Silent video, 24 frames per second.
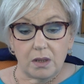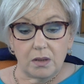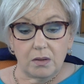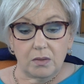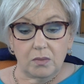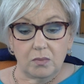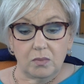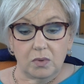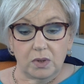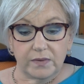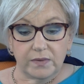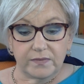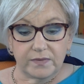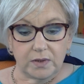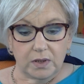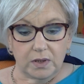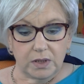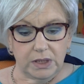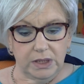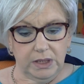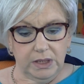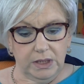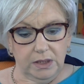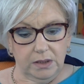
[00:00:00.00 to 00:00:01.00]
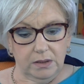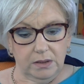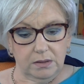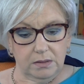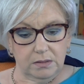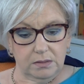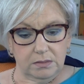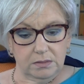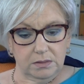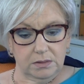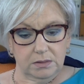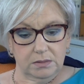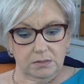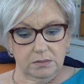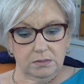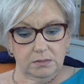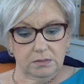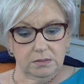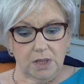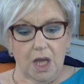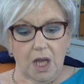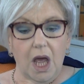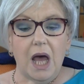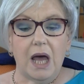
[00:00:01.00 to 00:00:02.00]
What have I got here?
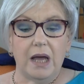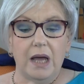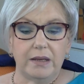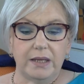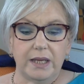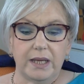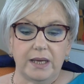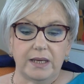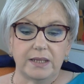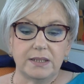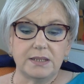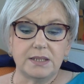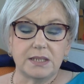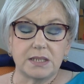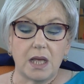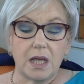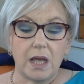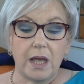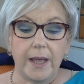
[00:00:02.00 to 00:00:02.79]
Yes,